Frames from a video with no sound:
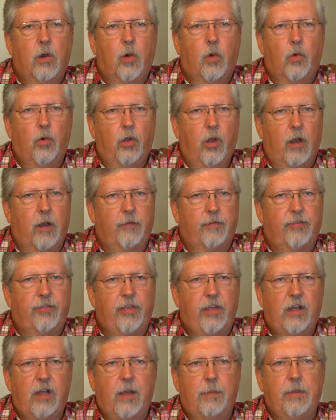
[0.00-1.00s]
Rule of
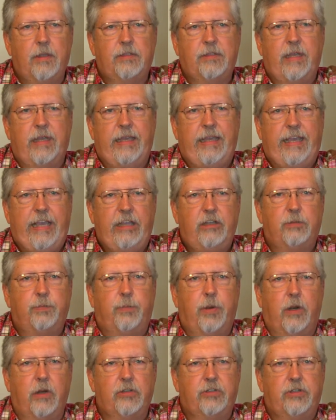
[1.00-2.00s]
thumb is that each
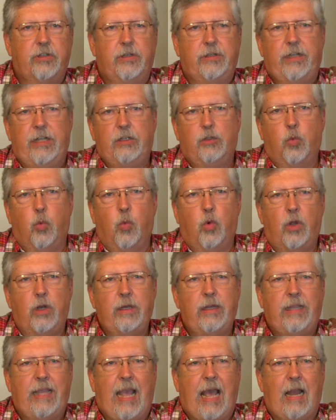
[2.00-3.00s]
person needs
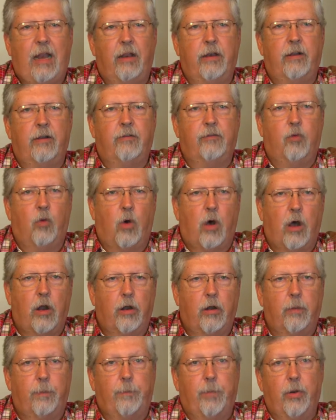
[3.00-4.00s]
1 gallon of
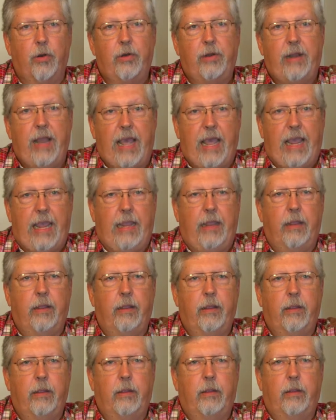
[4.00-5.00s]
water per day.
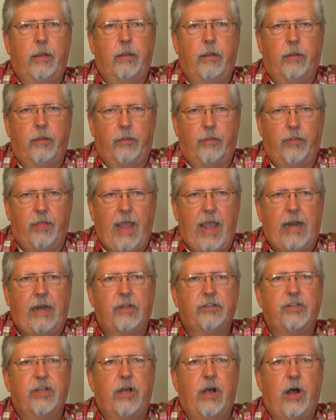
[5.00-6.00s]
That
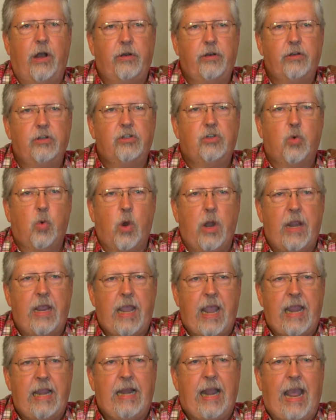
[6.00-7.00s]
is
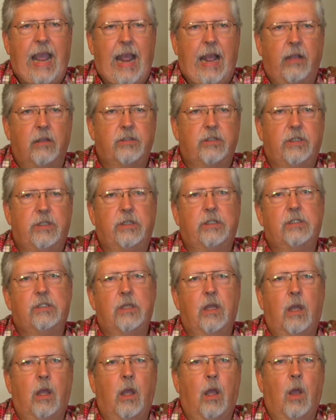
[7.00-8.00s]
128
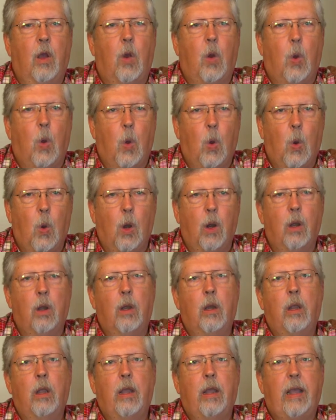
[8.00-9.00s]
ounces,
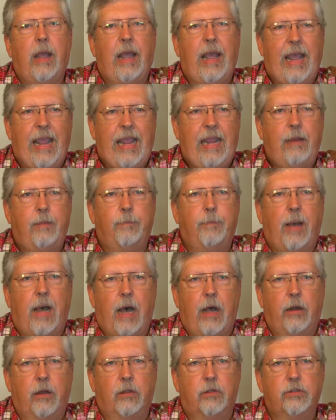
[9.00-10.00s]
or 8
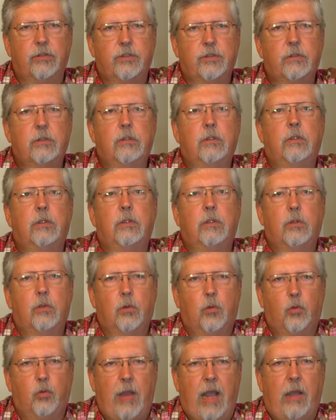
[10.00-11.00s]
bottles,
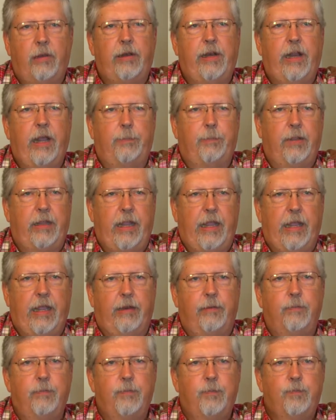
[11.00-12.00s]
rounded up
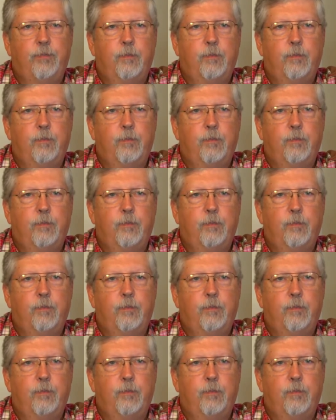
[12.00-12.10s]
again.